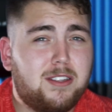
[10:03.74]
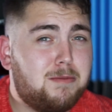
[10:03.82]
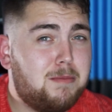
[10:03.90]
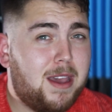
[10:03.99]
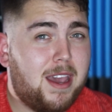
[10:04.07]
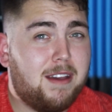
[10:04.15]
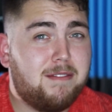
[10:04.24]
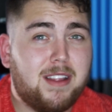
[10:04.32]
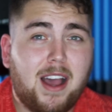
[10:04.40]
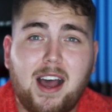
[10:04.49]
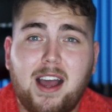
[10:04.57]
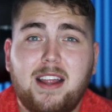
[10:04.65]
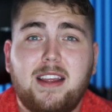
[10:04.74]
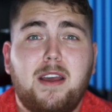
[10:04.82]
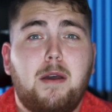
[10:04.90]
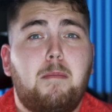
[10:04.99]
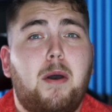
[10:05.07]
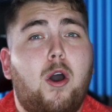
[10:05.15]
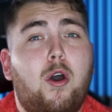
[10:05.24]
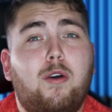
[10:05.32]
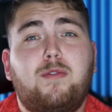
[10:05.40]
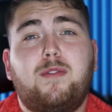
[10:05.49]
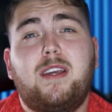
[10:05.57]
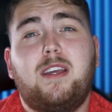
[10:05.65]
you may have not, but
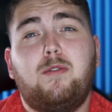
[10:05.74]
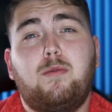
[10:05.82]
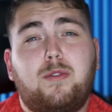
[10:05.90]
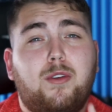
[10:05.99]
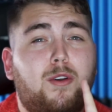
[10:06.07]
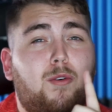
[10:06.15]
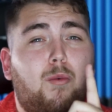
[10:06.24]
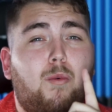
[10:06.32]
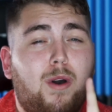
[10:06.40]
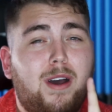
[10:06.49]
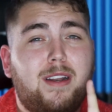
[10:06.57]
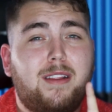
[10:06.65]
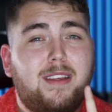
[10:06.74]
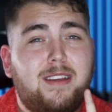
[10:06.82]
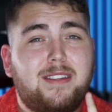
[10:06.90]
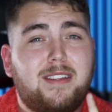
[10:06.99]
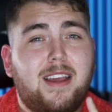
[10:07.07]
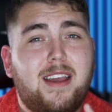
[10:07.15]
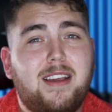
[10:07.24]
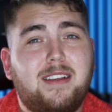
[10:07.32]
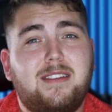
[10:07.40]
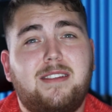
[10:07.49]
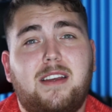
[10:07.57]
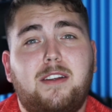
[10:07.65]
hopefully you took one of these
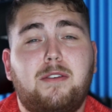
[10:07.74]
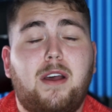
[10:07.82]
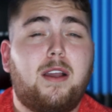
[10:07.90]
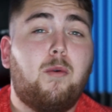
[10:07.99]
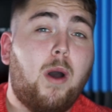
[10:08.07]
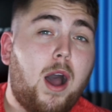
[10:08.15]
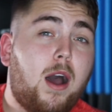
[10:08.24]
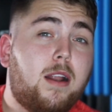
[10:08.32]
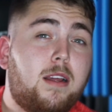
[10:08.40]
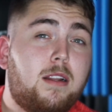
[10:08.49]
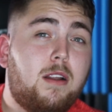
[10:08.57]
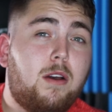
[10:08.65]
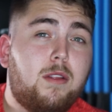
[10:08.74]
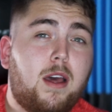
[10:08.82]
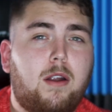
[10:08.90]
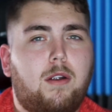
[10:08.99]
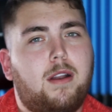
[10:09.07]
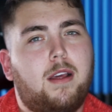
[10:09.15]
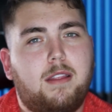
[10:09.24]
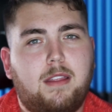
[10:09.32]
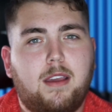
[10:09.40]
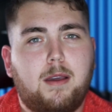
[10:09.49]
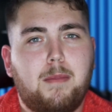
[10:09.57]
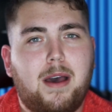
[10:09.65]
things and you're like, wow, I didn't know that, or I didn't
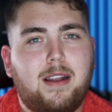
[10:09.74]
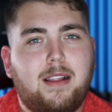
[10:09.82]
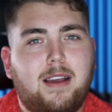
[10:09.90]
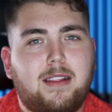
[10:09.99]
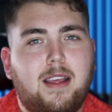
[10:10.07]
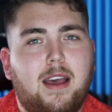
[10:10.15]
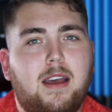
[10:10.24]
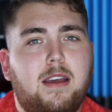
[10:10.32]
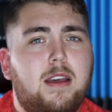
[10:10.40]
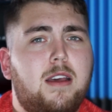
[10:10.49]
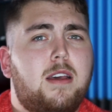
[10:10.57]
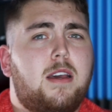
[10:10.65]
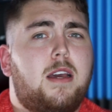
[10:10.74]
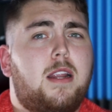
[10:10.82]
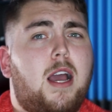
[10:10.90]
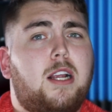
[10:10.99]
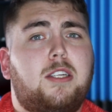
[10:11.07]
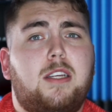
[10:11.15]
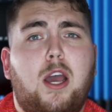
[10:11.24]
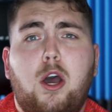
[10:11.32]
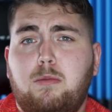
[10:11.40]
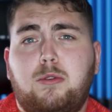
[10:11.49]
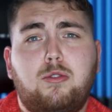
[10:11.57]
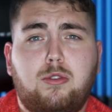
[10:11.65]
think about it like that. And it actually
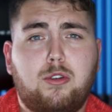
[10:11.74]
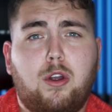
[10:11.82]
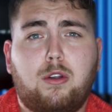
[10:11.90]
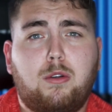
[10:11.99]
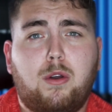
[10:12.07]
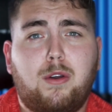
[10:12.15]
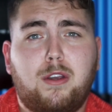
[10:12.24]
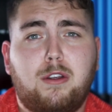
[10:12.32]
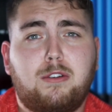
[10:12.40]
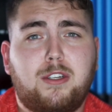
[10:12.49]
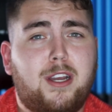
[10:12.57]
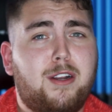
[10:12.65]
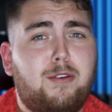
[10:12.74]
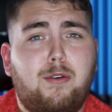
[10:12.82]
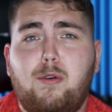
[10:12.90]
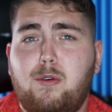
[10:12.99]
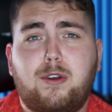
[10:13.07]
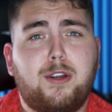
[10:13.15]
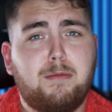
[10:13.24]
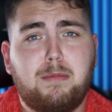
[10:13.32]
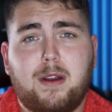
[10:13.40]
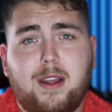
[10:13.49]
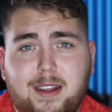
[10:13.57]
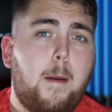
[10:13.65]
helps you start growing your channel or your
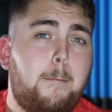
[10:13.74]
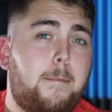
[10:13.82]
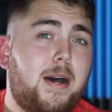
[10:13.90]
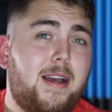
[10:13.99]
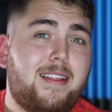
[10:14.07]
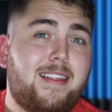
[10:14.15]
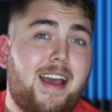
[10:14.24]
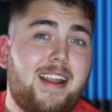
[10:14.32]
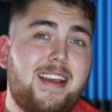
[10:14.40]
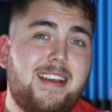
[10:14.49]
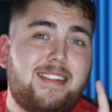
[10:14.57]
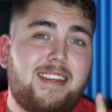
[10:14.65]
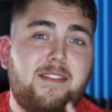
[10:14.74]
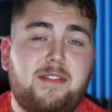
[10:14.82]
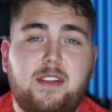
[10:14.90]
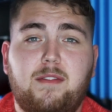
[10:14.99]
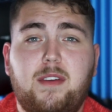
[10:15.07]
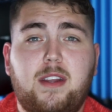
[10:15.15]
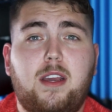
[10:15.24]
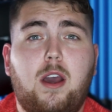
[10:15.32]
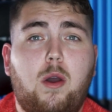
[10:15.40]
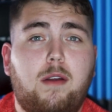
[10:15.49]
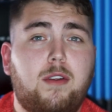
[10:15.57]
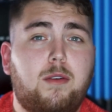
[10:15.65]
brand. But that is it for the
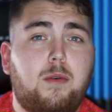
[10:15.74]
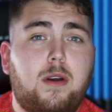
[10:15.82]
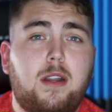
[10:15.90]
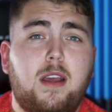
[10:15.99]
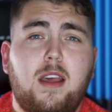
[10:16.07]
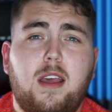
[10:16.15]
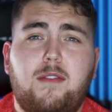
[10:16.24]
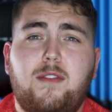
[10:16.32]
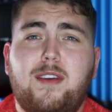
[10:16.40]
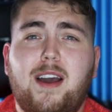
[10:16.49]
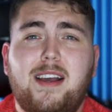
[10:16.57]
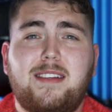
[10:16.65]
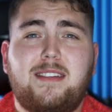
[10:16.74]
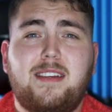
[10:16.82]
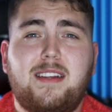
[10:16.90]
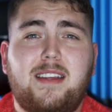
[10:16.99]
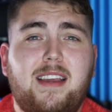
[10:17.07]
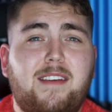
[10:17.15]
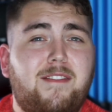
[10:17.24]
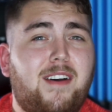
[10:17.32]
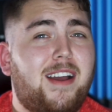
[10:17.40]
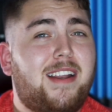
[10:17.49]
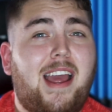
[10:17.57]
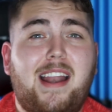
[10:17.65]
video, everyone. If you guys did
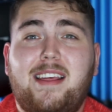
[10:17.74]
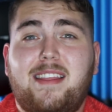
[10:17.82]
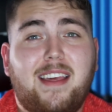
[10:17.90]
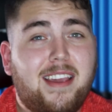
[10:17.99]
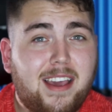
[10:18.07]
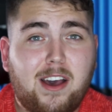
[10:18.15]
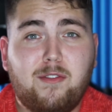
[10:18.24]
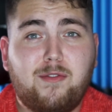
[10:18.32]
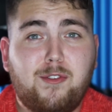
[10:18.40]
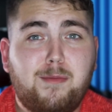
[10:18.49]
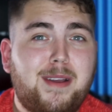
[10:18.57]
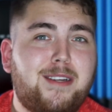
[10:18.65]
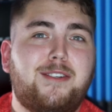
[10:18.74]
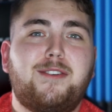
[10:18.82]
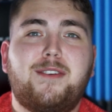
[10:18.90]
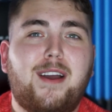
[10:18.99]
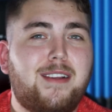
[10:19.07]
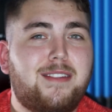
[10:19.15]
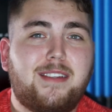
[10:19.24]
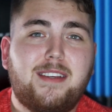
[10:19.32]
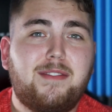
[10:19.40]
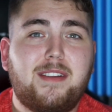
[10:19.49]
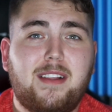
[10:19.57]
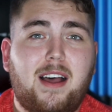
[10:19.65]
find anything helpful, make sure you guys
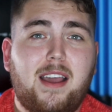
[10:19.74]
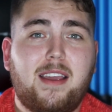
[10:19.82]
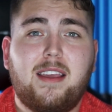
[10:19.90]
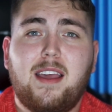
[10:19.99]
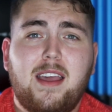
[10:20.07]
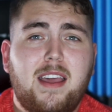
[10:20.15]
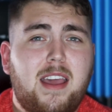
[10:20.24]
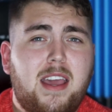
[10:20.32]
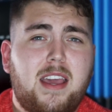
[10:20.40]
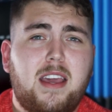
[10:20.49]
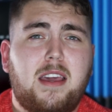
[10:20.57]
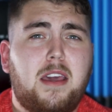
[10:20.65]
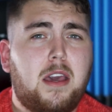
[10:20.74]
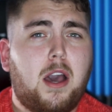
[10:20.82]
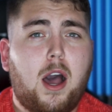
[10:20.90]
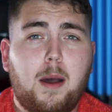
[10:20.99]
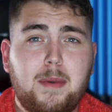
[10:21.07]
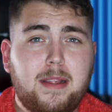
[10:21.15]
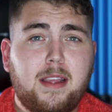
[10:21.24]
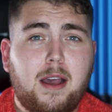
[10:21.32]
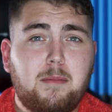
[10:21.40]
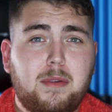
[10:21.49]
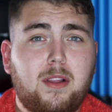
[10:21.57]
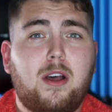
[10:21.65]
leave a like and comment
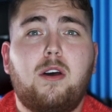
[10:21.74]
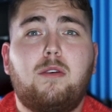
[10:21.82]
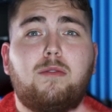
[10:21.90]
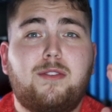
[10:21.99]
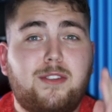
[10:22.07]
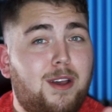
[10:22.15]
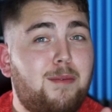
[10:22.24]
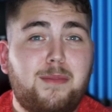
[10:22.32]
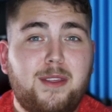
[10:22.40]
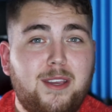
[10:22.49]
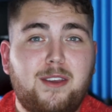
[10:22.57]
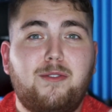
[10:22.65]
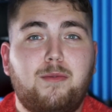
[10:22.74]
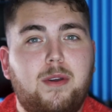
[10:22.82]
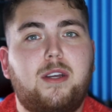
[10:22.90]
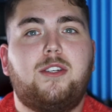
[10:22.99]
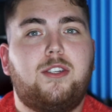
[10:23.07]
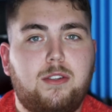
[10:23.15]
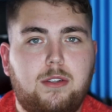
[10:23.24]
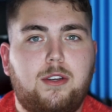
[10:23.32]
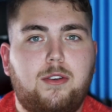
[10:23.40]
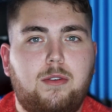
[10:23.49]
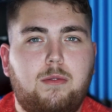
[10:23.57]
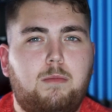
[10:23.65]
down below something you wish you
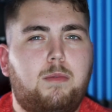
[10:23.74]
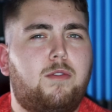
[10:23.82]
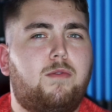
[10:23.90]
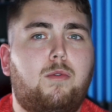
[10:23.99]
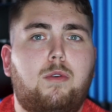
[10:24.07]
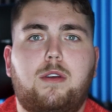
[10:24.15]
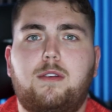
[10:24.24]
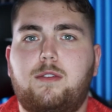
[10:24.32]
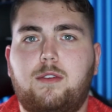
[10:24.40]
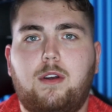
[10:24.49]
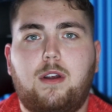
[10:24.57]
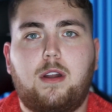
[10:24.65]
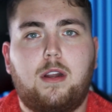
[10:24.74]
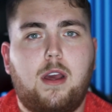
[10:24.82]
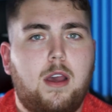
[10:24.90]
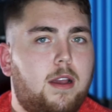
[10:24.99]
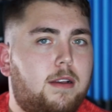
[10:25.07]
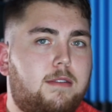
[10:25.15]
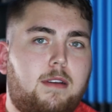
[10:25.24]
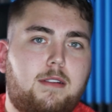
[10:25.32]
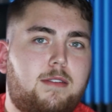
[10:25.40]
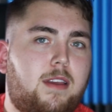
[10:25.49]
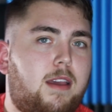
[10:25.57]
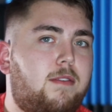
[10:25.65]
knew before you started. Because I
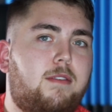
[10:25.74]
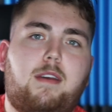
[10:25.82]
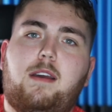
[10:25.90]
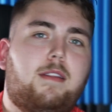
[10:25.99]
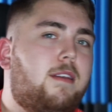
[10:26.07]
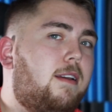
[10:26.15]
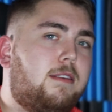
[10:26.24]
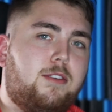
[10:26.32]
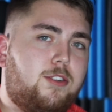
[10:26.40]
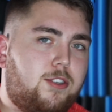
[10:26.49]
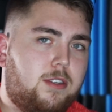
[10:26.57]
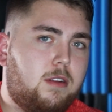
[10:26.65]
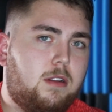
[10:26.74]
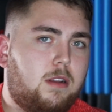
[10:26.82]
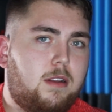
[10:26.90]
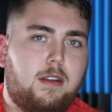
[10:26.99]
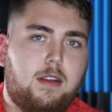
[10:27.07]
just gave you 10 things you should have,